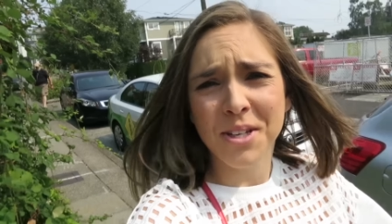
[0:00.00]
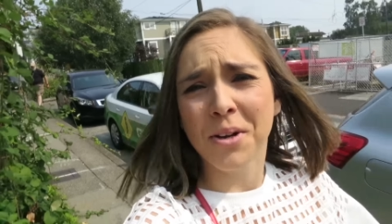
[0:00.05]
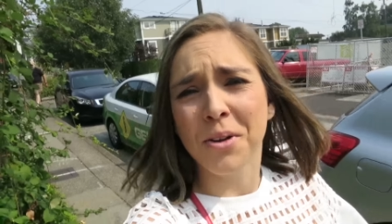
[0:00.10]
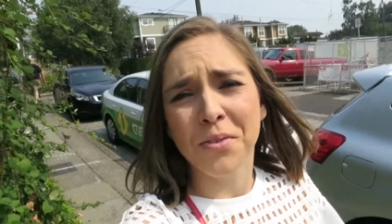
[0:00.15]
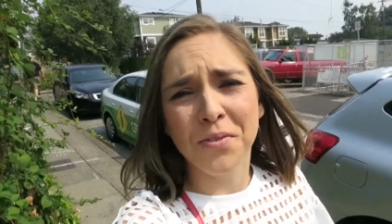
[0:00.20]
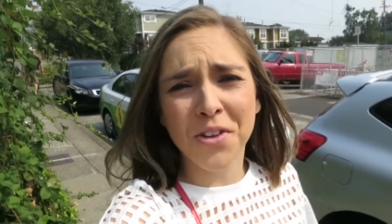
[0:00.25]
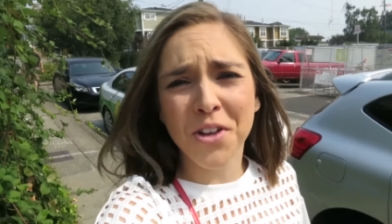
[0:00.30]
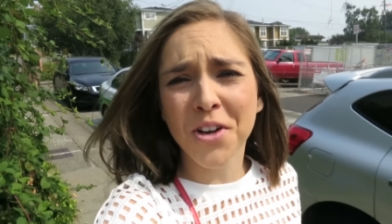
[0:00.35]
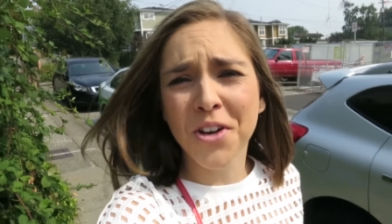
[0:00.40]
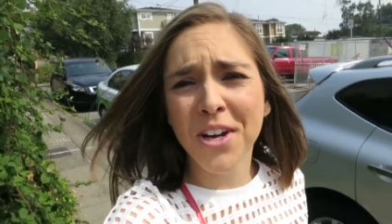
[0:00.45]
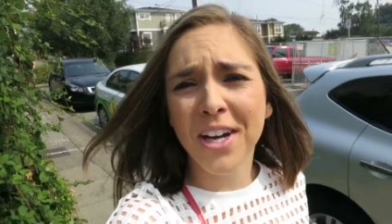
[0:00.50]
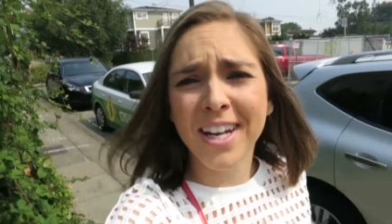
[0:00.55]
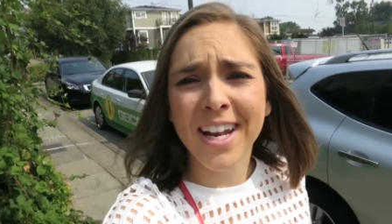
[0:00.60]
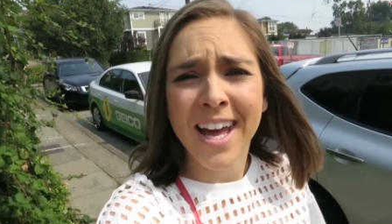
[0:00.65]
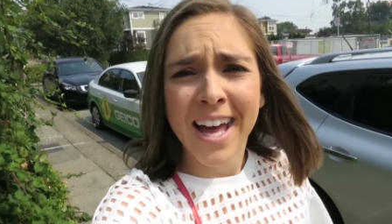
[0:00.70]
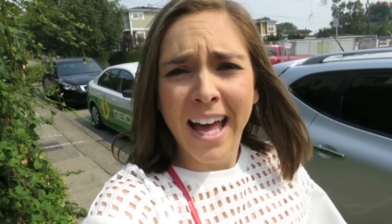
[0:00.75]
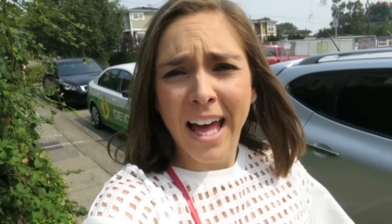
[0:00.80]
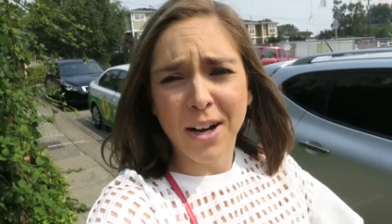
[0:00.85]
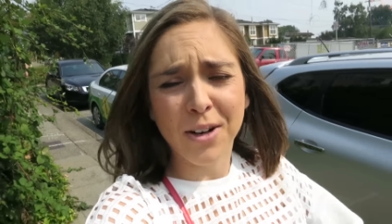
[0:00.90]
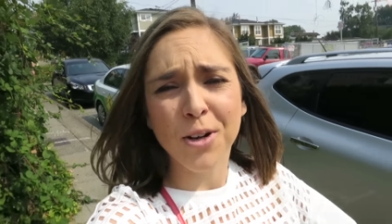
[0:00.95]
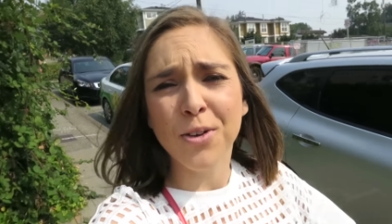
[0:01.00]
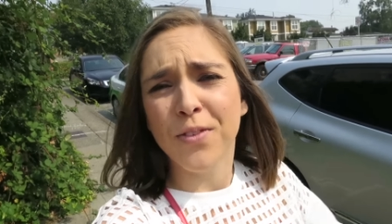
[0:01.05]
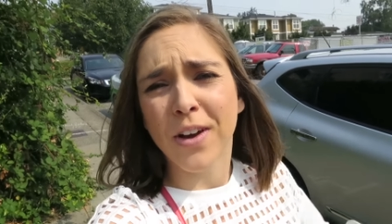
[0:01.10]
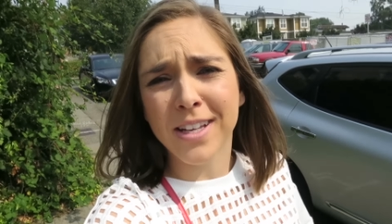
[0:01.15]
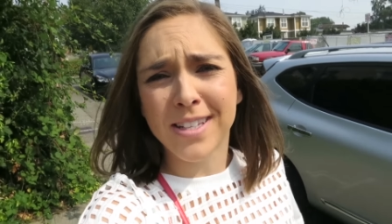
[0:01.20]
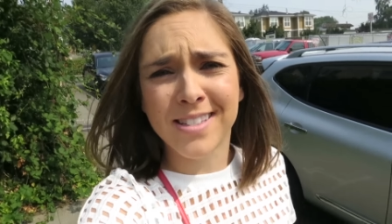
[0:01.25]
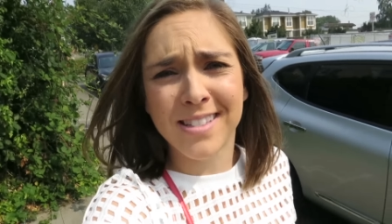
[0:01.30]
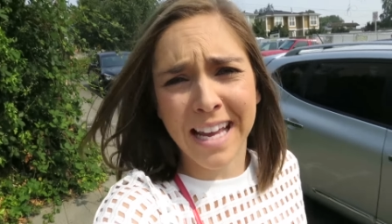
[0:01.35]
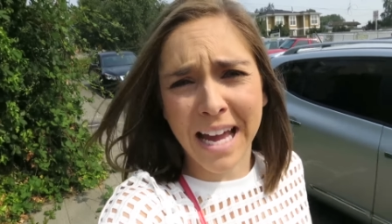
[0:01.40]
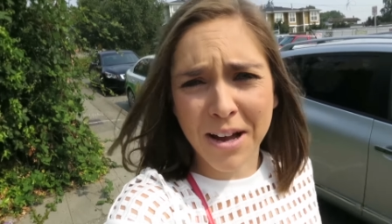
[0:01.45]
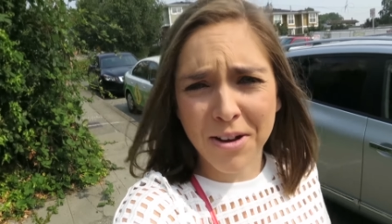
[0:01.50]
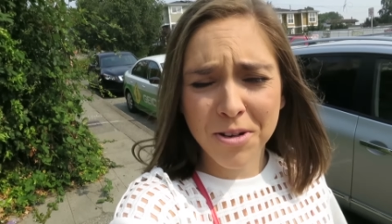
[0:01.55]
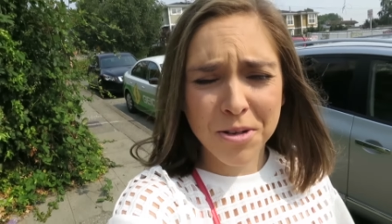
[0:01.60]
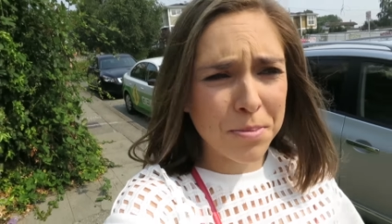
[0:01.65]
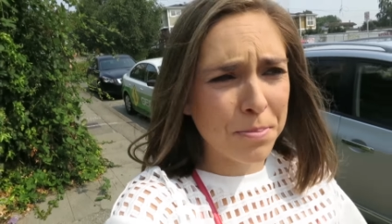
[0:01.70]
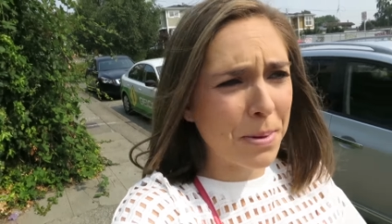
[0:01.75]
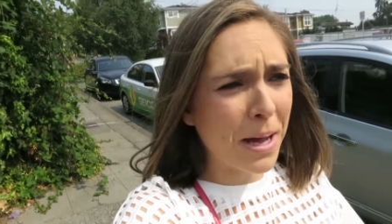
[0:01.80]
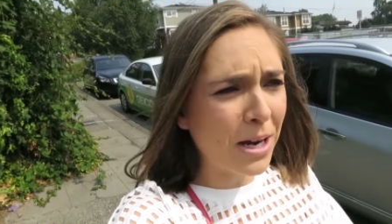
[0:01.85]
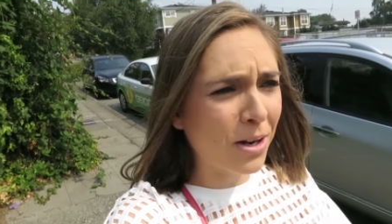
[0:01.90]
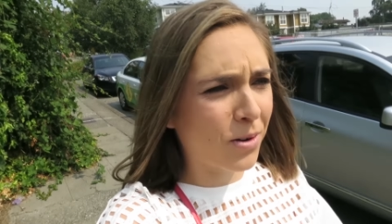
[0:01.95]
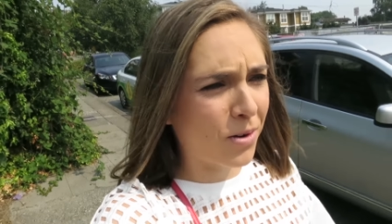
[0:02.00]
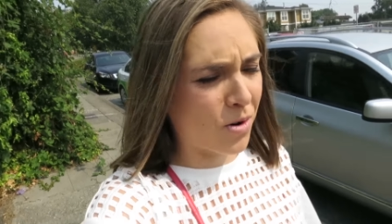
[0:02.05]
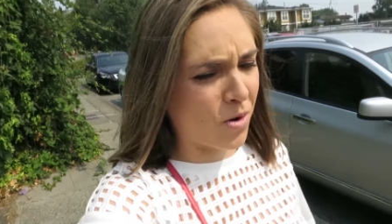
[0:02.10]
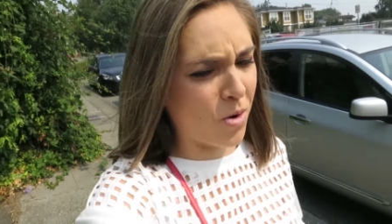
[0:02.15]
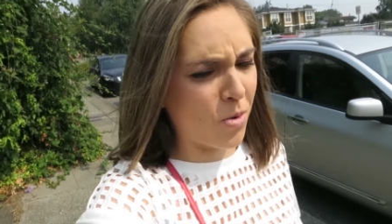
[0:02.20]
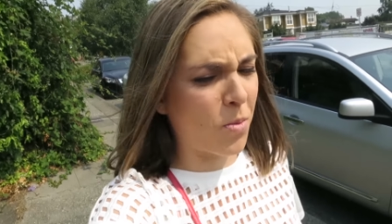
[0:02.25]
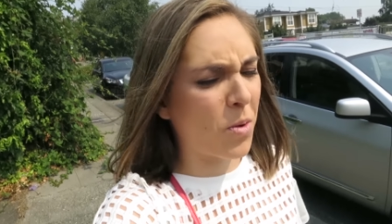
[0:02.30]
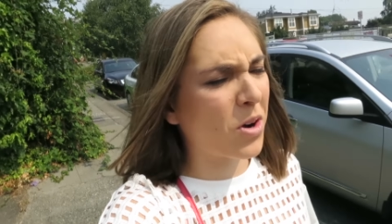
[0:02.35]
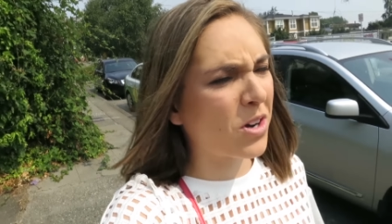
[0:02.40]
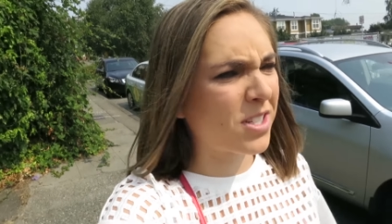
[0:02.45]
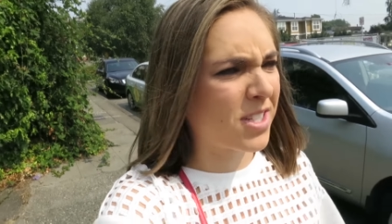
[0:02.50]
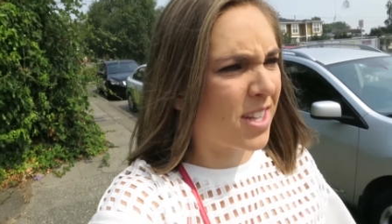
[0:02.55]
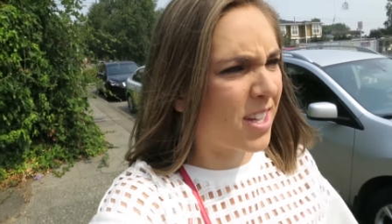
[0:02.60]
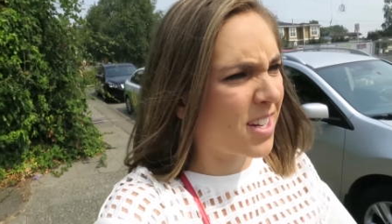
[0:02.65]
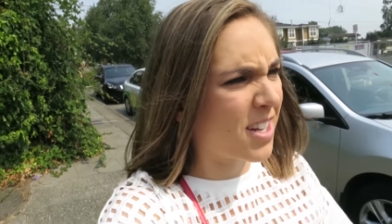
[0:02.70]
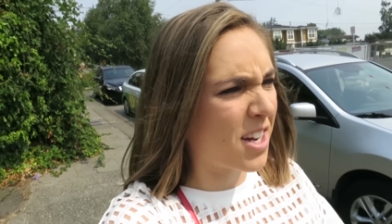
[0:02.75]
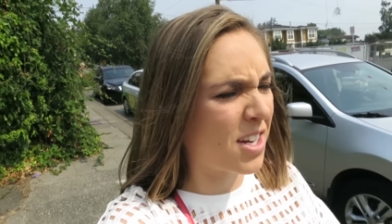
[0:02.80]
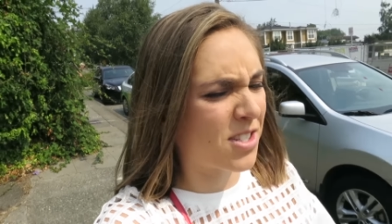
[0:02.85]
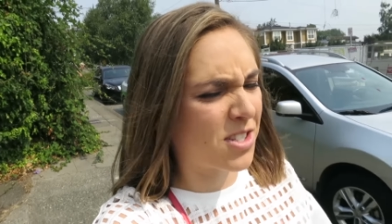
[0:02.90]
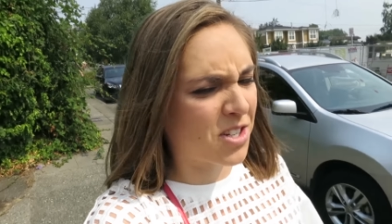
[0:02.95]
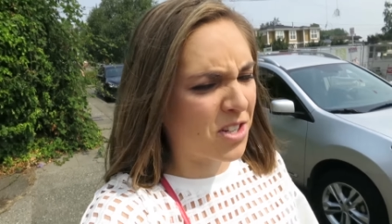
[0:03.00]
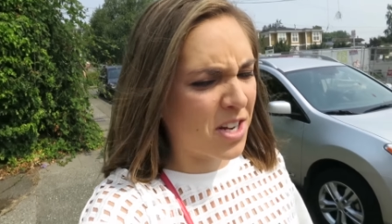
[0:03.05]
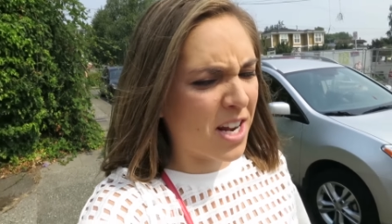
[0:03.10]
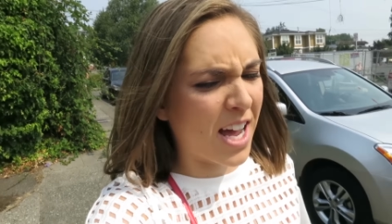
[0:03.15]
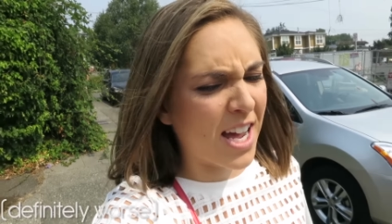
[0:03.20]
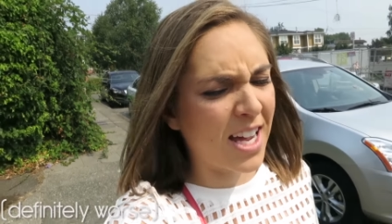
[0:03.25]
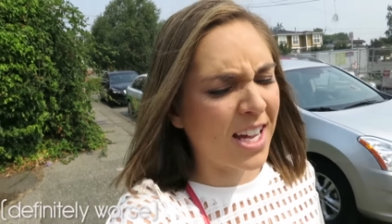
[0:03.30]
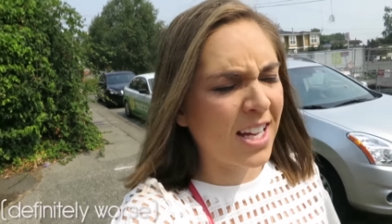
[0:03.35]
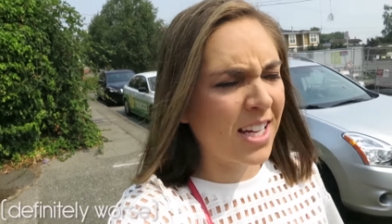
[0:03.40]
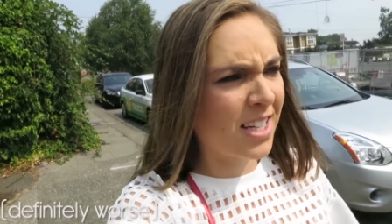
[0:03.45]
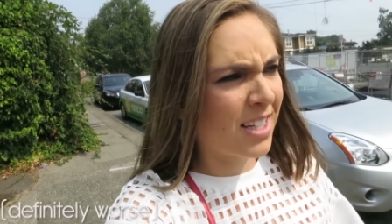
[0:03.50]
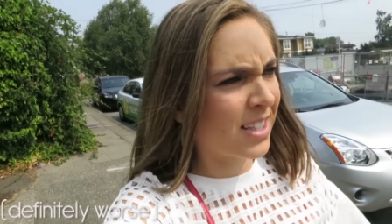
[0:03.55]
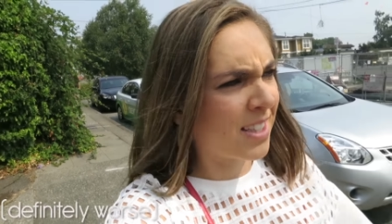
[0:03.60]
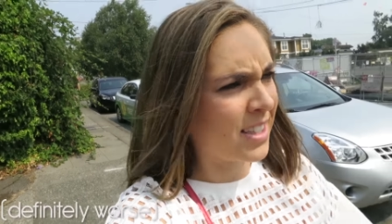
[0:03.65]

still don't feel good. I don't know if I sound better or worse than yesterday,